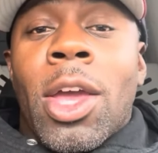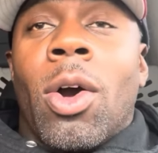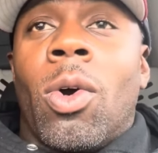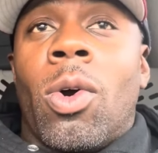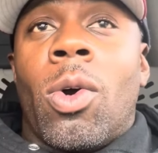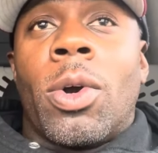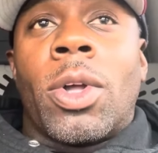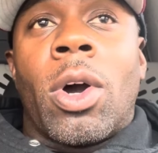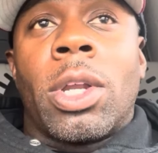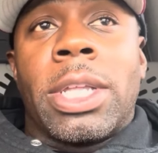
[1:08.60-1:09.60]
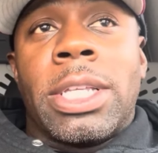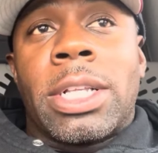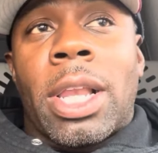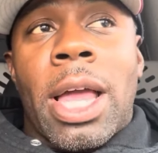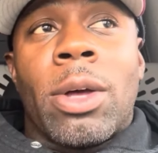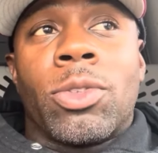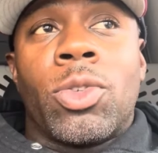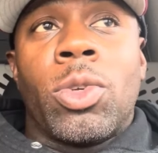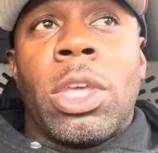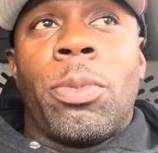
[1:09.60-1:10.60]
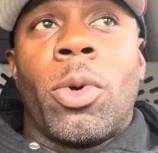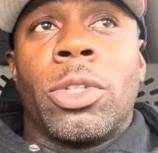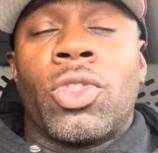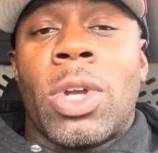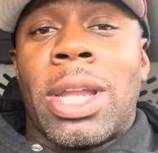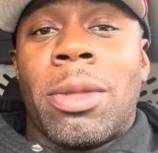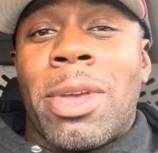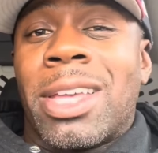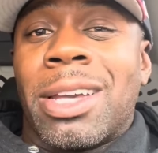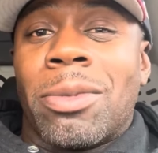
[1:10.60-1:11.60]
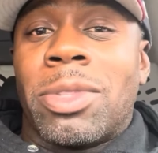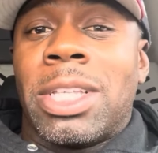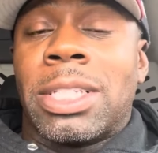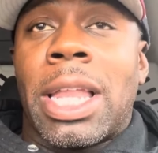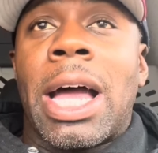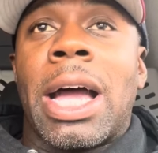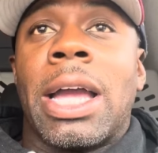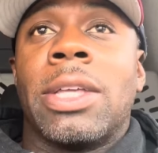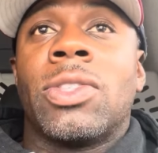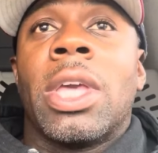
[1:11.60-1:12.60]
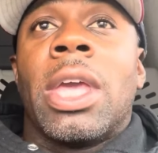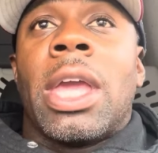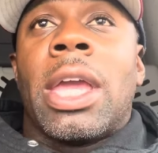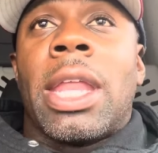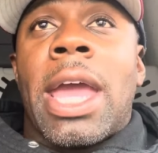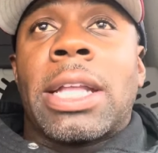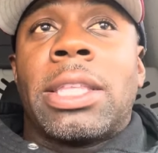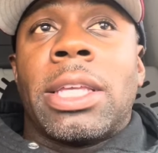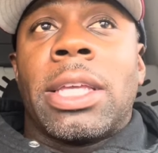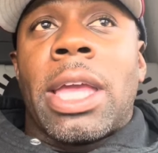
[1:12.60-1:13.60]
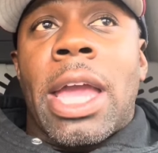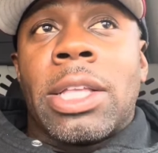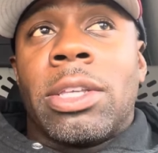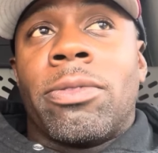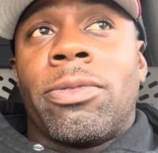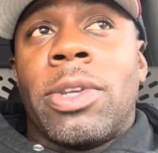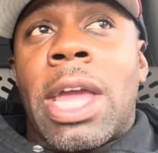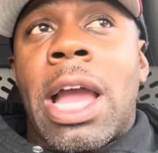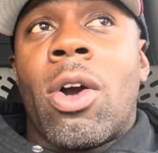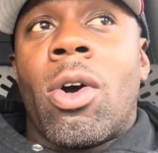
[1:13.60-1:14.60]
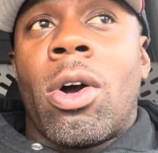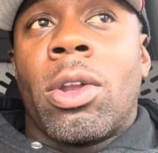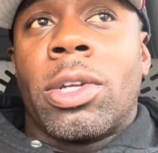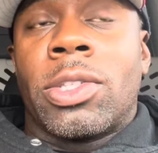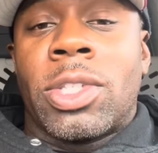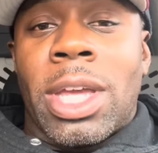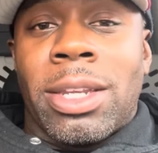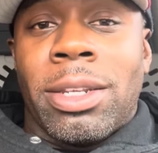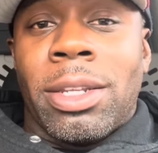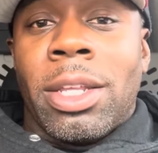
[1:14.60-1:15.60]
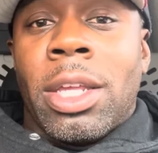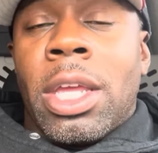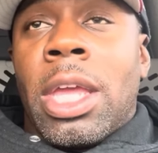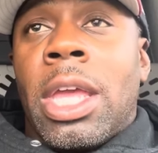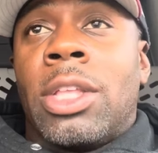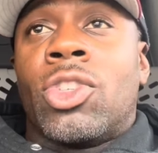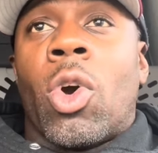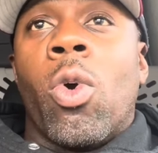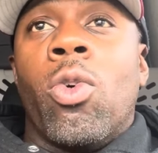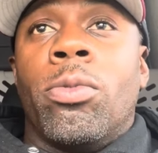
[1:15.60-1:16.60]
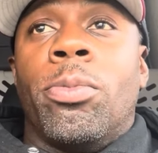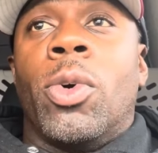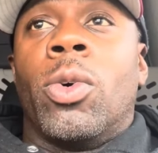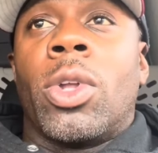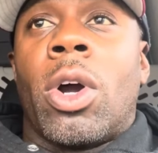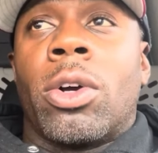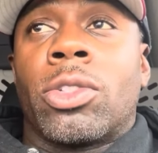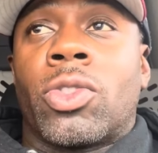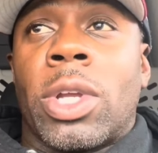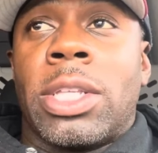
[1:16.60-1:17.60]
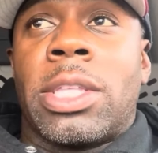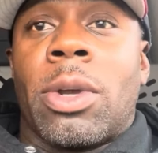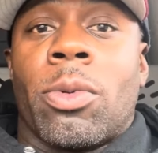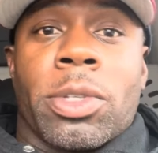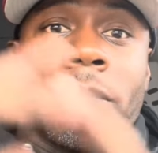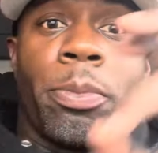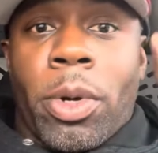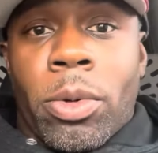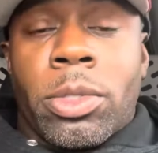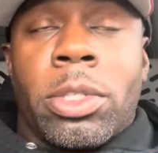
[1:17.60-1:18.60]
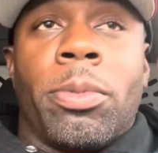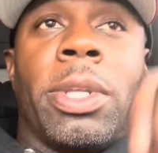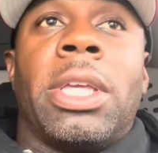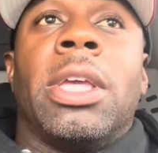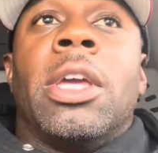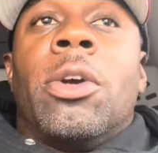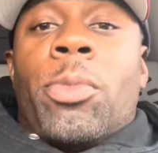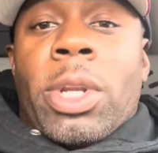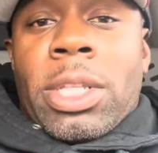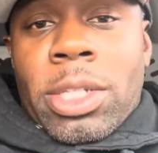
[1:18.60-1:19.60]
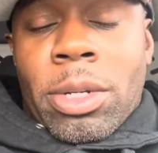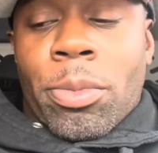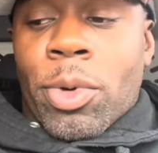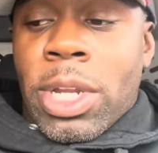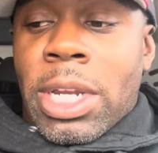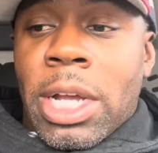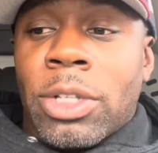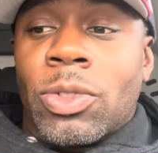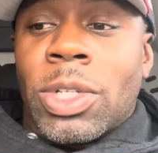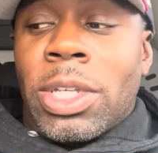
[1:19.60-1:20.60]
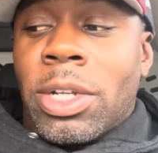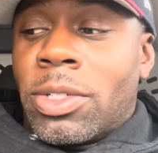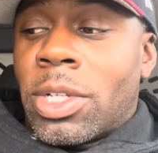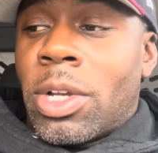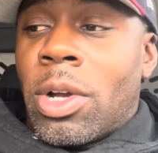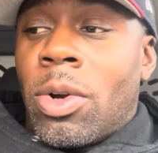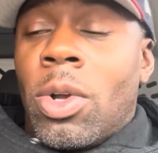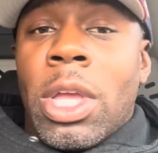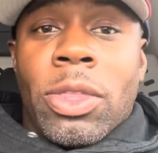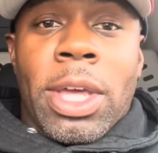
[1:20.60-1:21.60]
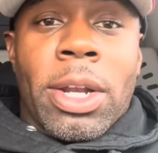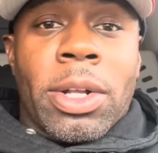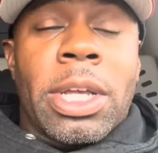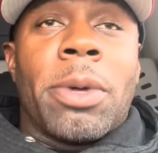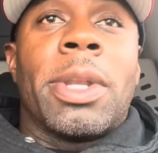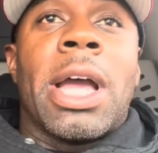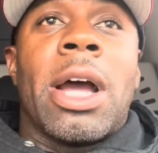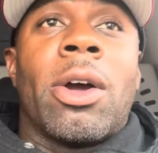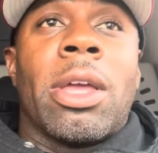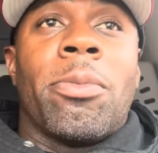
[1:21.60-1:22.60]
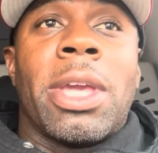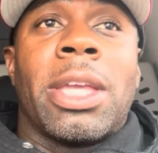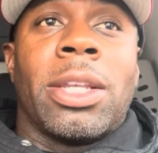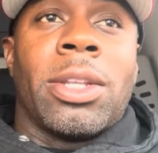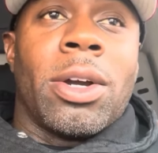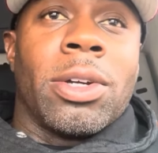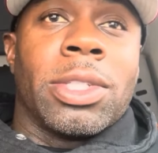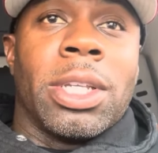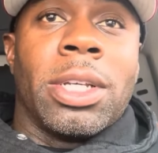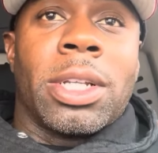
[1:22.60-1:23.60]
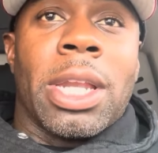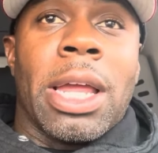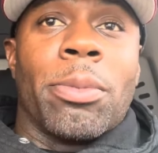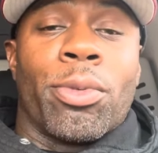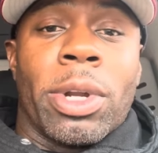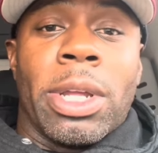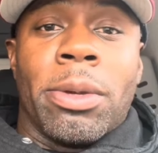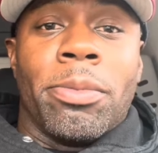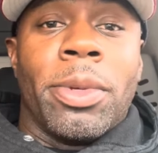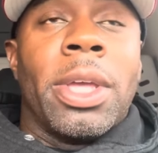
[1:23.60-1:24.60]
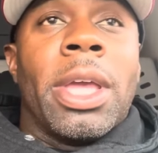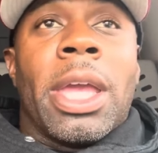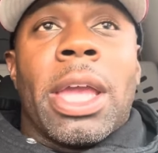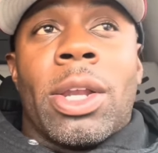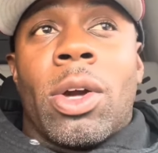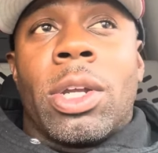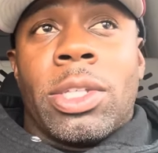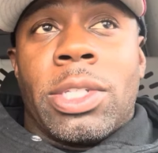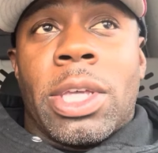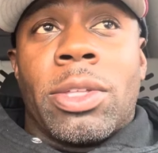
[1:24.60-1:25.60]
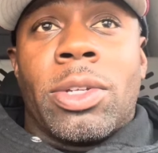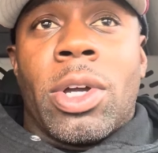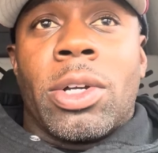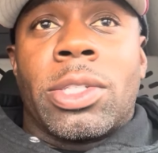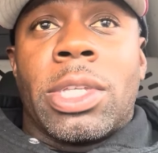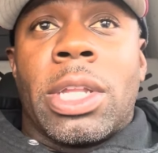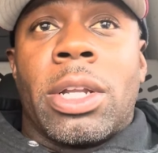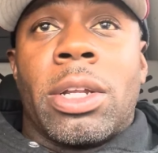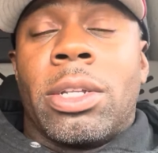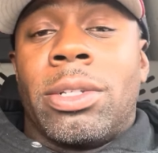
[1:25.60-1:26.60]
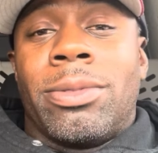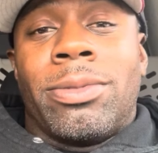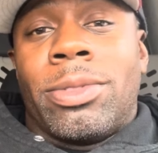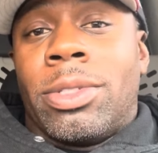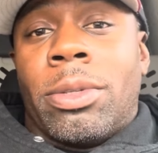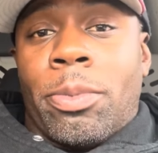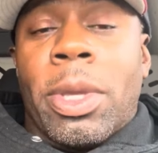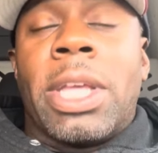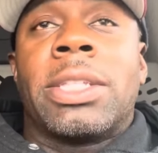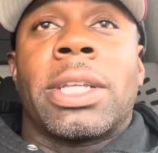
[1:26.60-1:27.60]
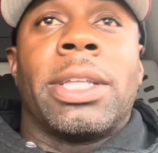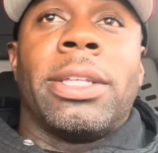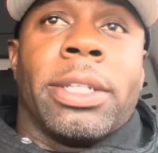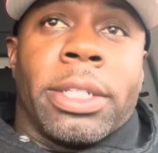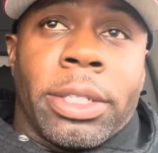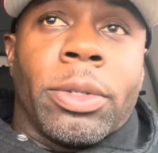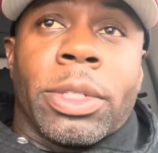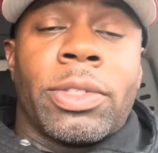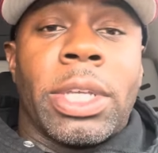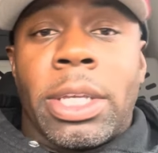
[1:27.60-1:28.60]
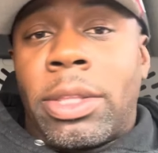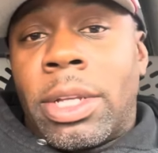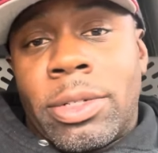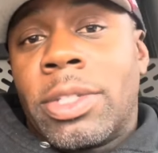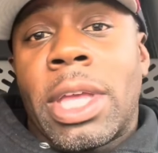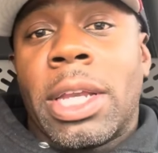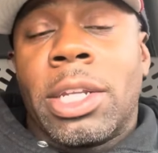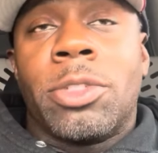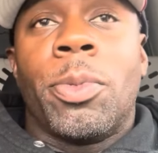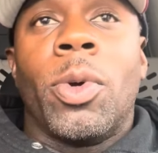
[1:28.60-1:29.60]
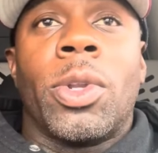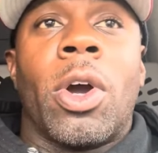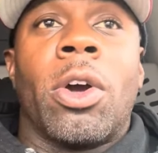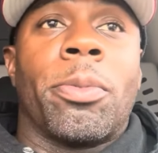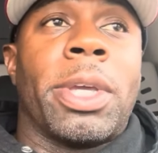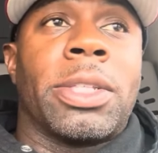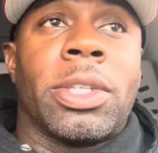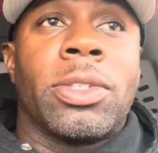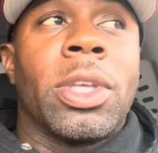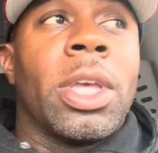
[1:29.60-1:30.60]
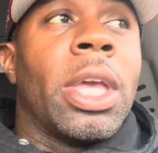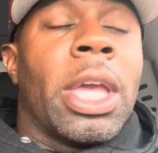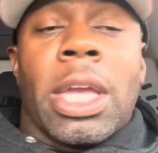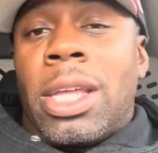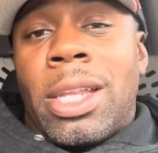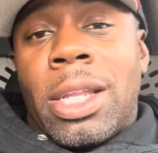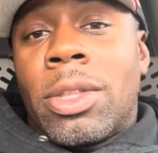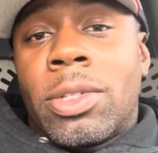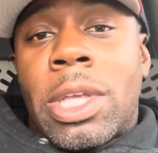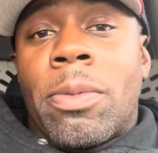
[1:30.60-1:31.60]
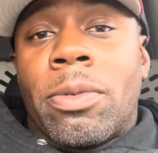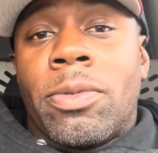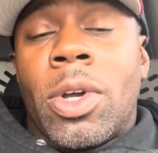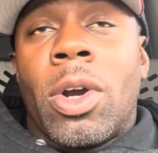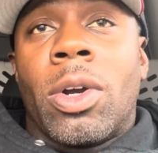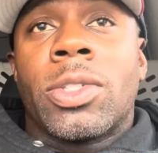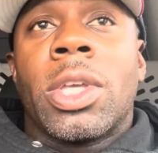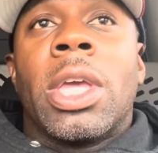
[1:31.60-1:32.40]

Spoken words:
on all of these clowns who keep on trying to make up these lies and acting as if now all of a sudden it's old bulldog traits that were supposedly put into the breed 100 years ago that are coming out and making dogs that look like Brim and all these other dogs that are basically, you can see it, they're just English bulldog mixes and other type of dogs.